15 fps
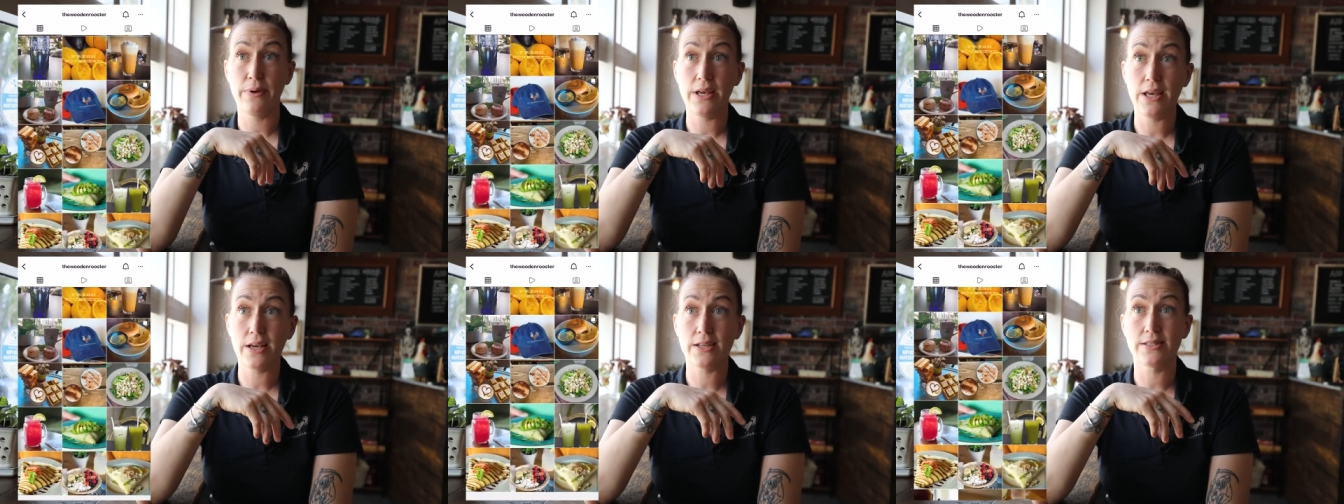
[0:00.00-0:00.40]

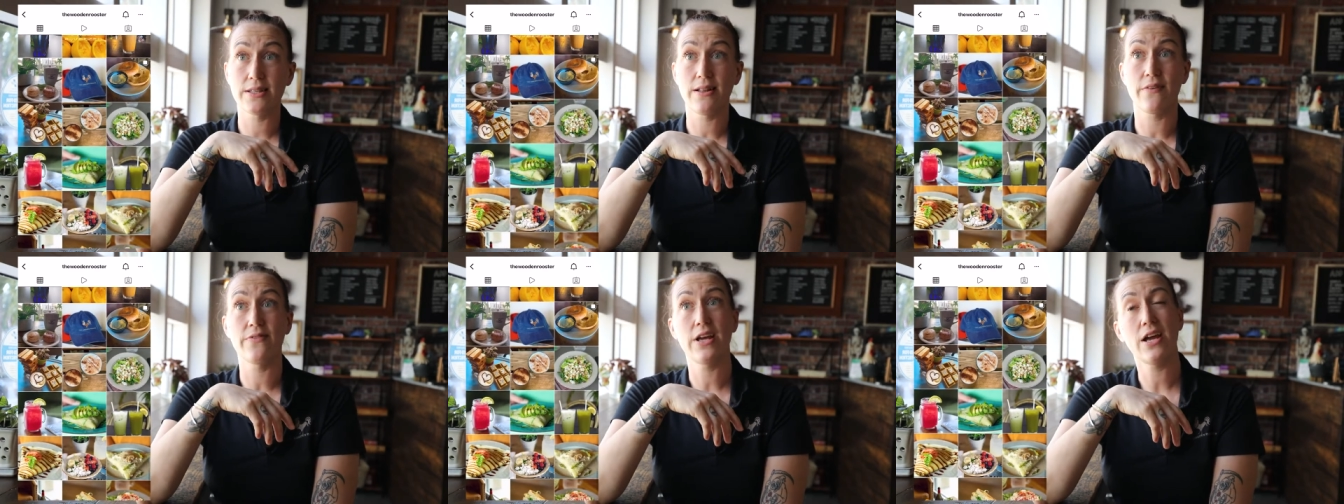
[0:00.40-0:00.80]
Pete because
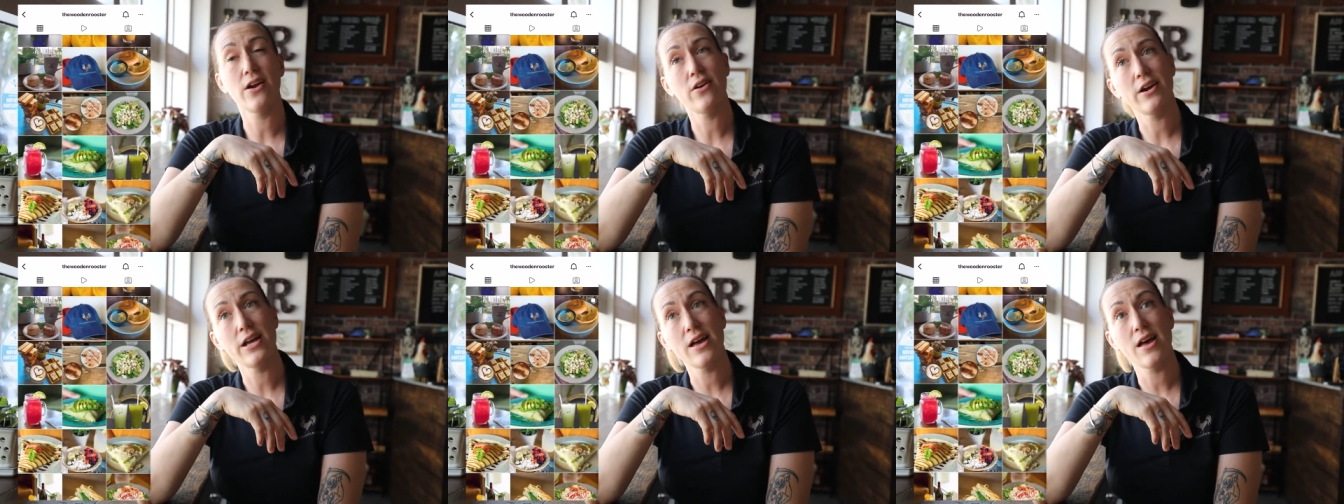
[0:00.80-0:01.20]
he loved the
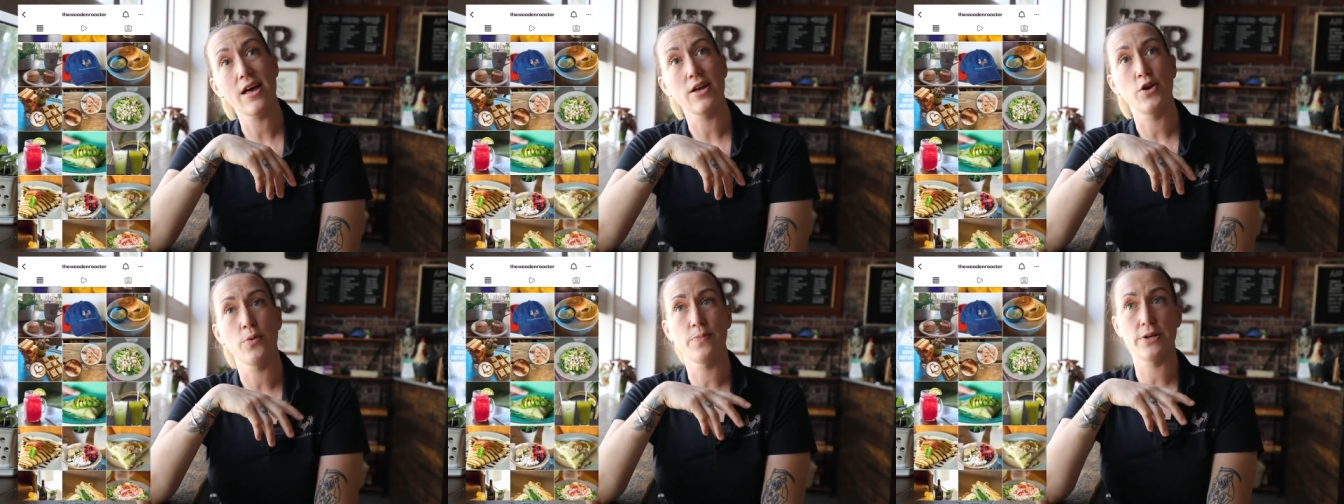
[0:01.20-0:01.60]
area
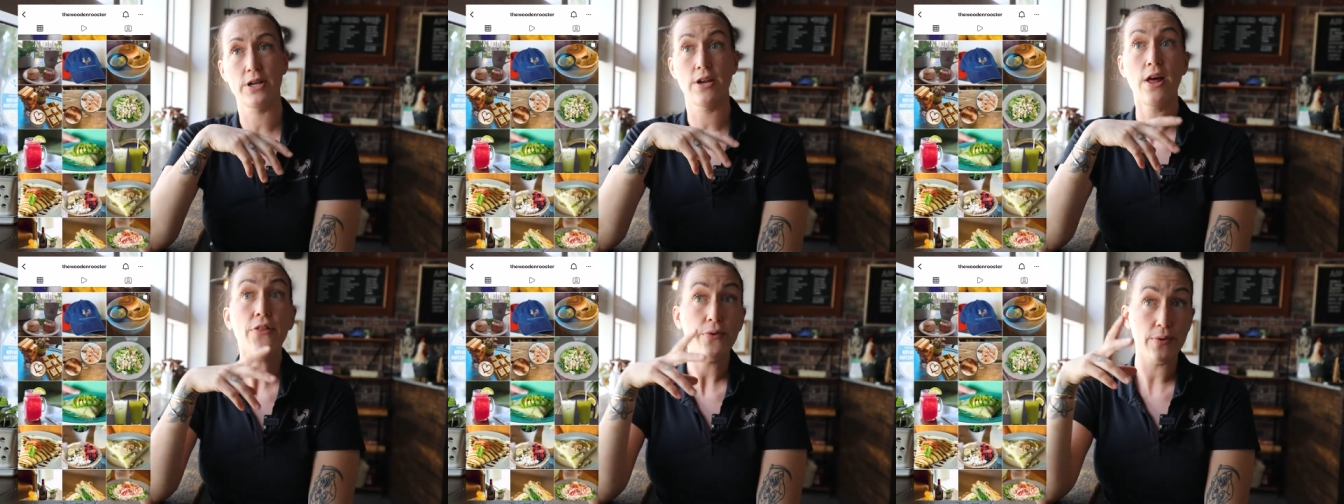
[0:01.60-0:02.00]
and opened
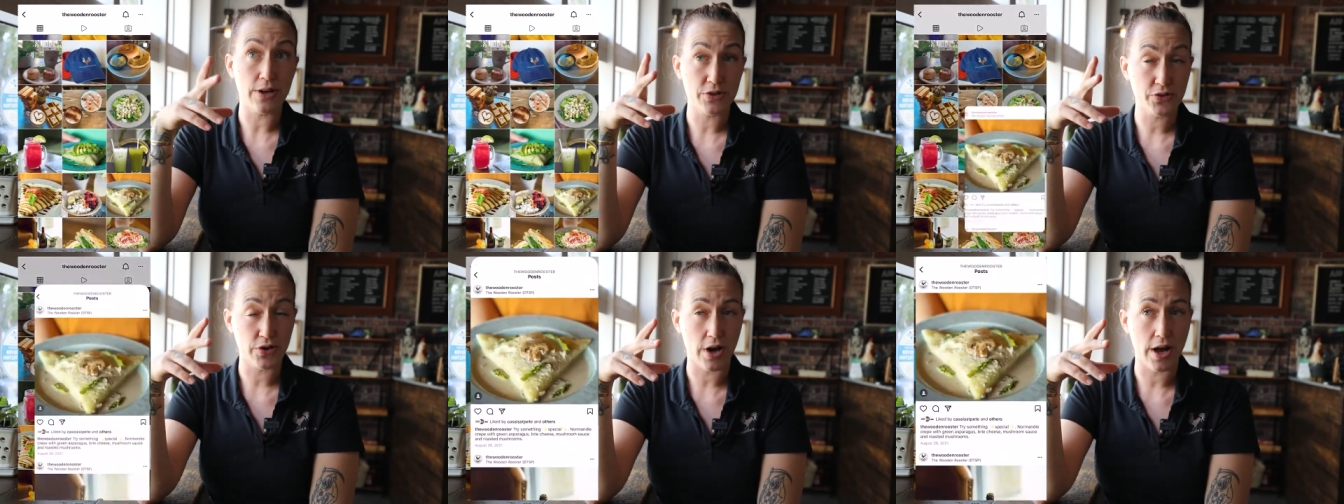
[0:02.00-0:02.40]
another
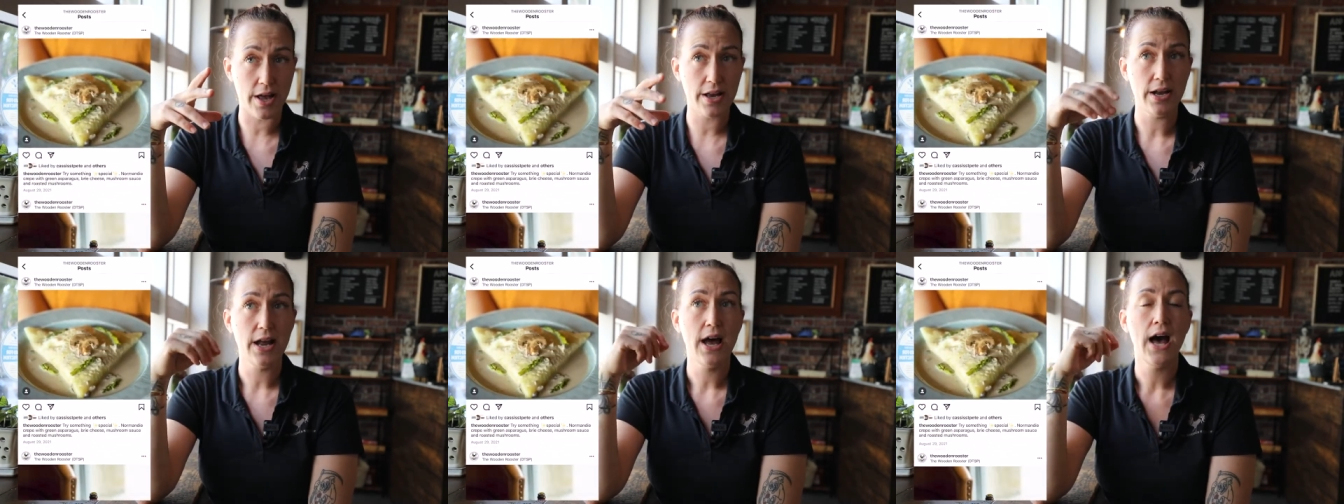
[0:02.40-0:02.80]

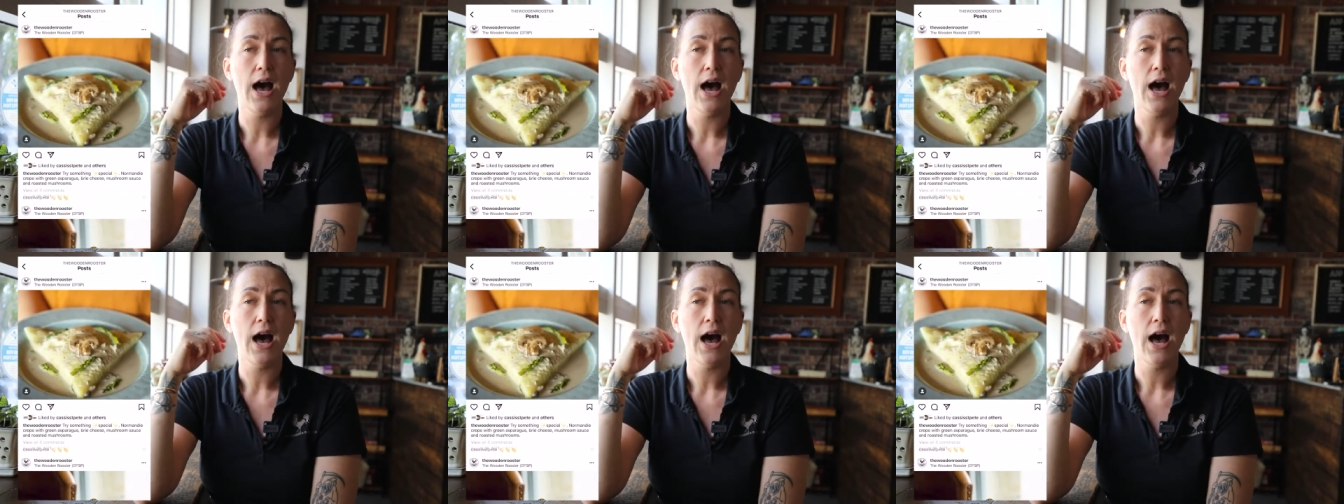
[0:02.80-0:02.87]
restaurant,